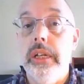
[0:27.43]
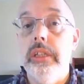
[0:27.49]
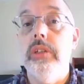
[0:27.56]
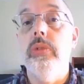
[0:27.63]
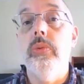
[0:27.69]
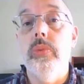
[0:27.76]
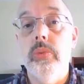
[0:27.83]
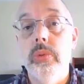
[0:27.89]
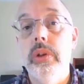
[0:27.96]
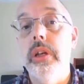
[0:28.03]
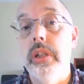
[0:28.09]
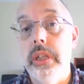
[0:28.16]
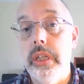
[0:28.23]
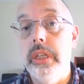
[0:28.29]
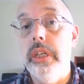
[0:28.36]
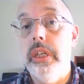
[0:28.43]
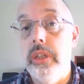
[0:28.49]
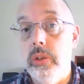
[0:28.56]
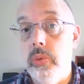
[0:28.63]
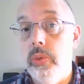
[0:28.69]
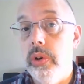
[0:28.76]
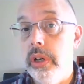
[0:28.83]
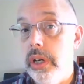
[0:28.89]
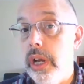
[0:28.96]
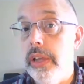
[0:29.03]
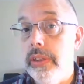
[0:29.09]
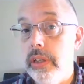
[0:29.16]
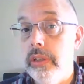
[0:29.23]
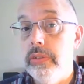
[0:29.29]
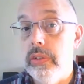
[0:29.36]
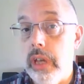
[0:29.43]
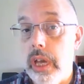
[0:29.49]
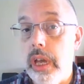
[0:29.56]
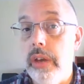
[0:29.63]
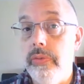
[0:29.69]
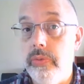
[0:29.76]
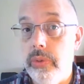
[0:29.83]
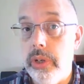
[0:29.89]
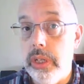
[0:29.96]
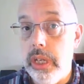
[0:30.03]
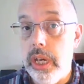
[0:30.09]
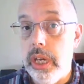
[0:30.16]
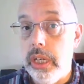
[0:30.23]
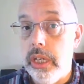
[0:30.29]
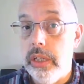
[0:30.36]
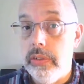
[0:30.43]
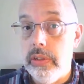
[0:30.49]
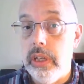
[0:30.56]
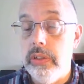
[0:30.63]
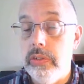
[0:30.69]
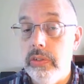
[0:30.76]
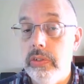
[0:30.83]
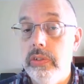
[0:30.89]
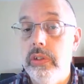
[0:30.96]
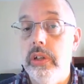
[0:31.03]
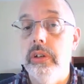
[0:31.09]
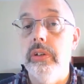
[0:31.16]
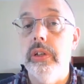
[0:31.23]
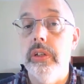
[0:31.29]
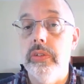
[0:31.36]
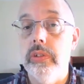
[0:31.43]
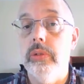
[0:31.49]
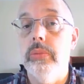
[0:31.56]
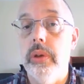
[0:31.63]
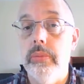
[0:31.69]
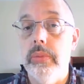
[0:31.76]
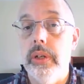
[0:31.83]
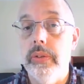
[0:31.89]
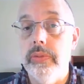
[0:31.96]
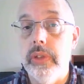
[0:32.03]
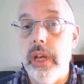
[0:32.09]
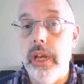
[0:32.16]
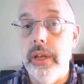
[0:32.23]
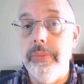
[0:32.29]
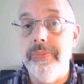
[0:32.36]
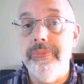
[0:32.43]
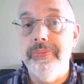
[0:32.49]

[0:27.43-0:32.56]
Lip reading: You really need to work on this every day. It's a serious commitment of time.